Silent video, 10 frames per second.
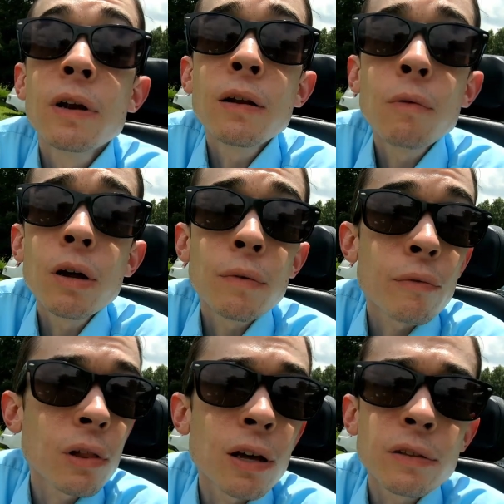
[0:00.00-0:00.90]
anyway, if
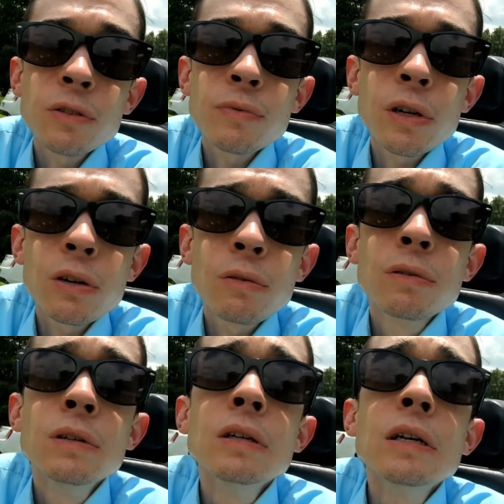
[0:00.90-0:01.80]
you like this video
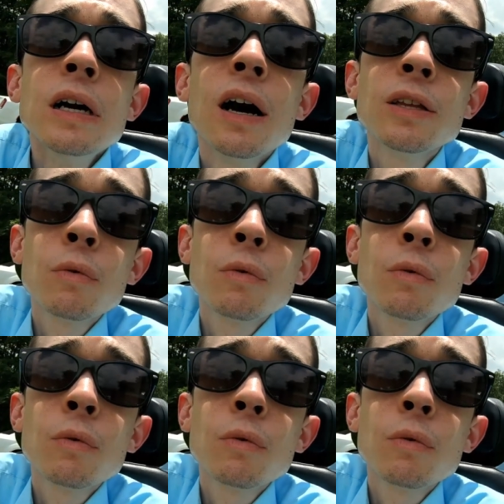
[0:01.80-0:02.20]
and you